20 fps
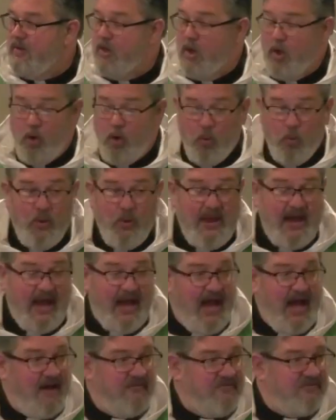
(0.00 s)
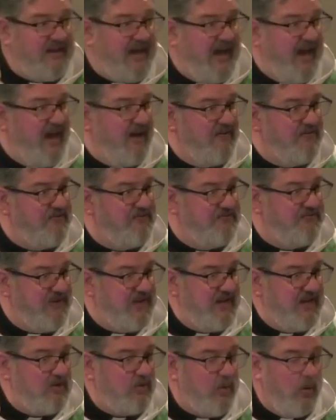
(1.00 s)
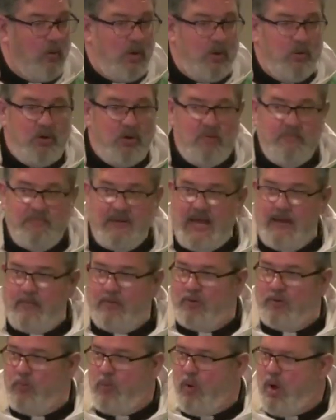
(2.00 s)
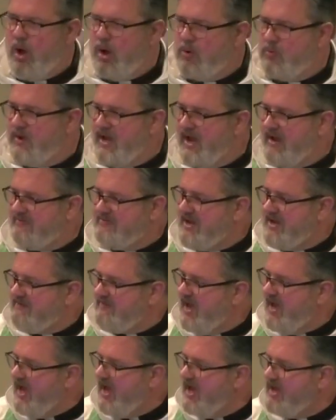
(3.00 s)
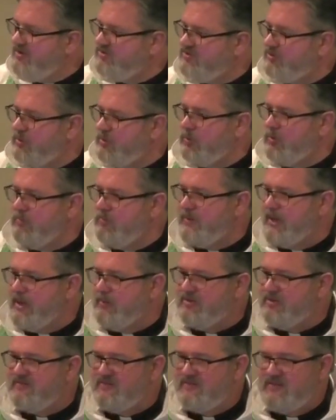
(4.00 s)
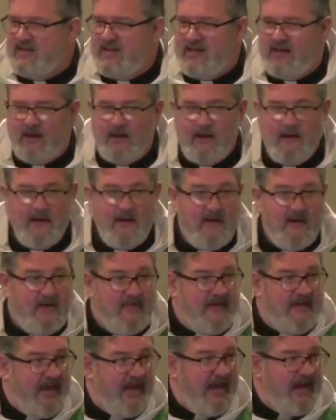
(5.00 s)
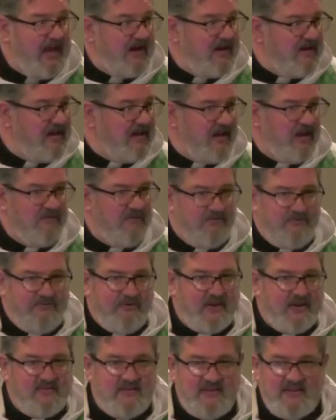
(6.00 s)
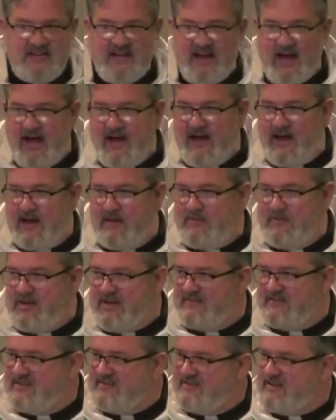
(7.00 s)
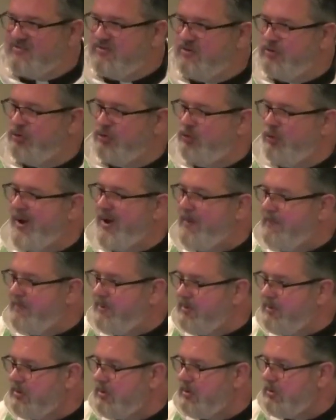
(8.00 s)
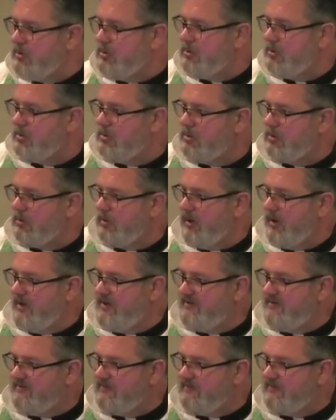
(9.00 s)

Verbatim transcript: We have to have feet or we wouldn't be able to walk. We have to have eyes or we wouldn't be able to see. The hand can't fuss at the eye because it doesn't grip, right?